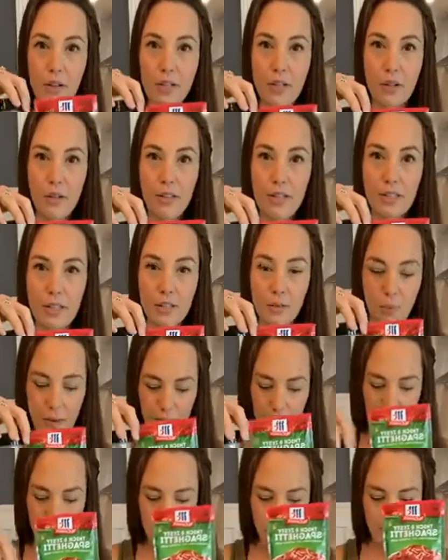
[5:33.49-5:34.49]
So this is what
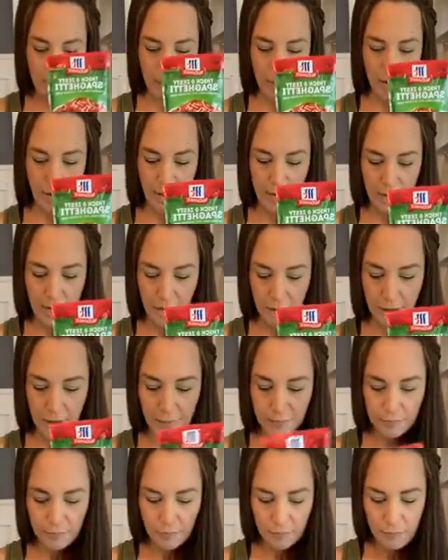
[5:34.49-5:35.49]
I'm comparing
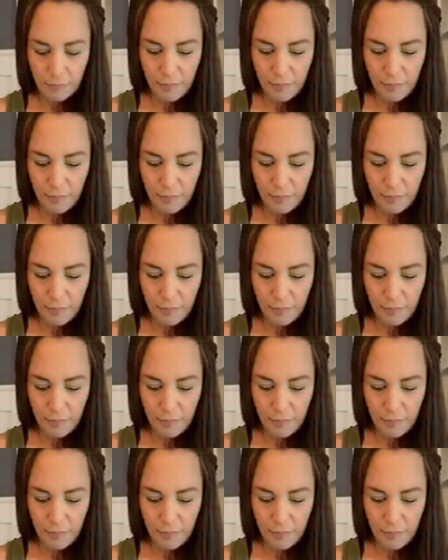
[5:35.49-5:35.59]
here.